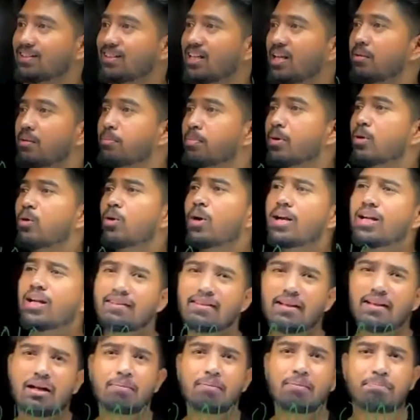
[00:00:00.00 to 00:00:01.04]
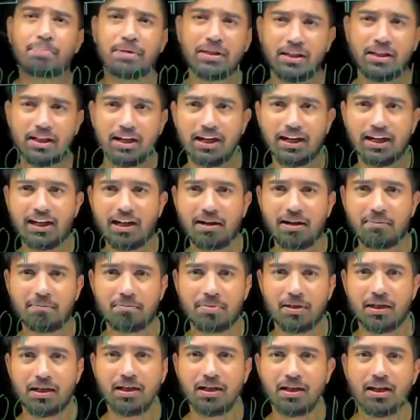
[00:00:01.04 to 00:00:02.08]
than providing the bigger
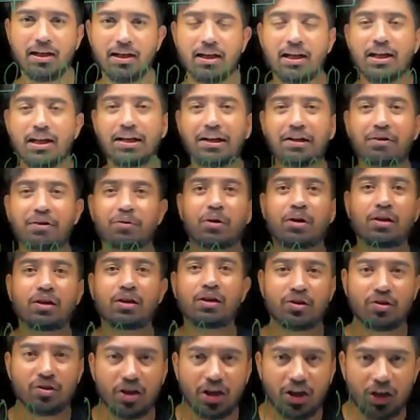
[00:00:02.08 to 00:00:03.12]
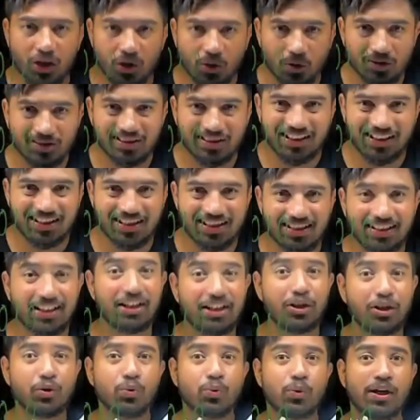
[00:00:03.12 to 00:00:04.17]
number, it will reduce it
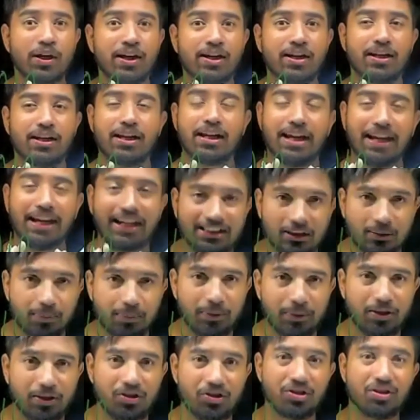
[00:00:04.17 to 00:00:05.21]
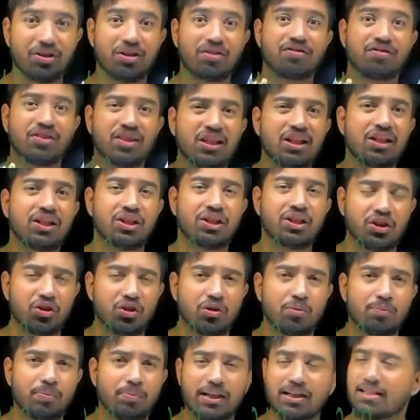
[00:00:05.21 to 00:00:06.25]
into an expression of
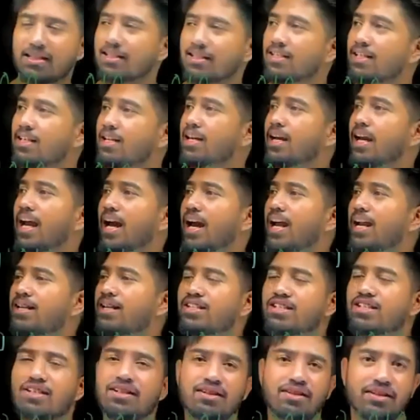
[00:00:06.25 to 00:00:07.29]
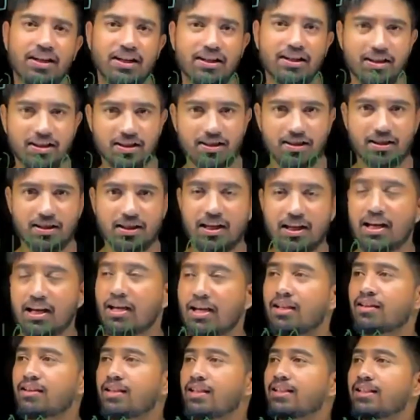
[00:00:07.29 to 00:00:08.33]
32 bits and generate it.
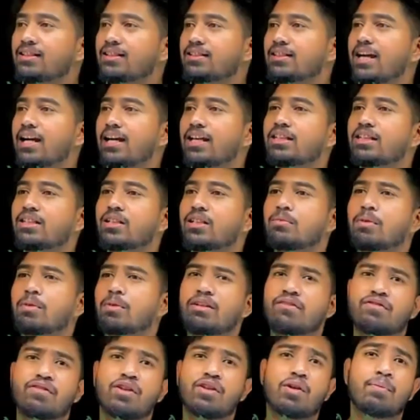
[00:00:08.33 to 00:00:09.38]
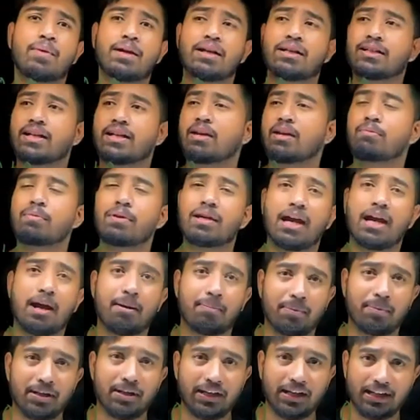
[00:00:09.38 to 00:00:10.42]
This IEEE format can be
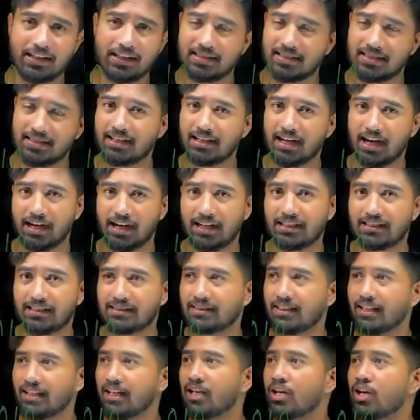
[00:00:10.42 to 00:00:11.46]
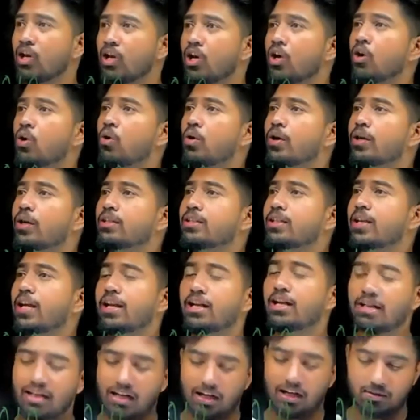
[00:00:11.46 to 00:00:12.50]
happening inside the IC or it can
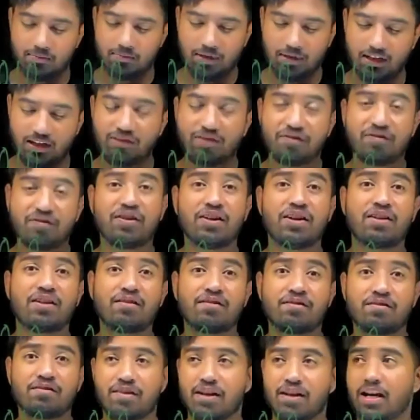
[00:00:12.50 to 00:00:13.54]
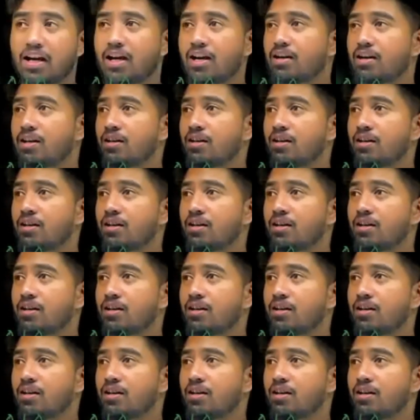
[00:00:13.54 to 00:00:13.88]
be done by the firmware.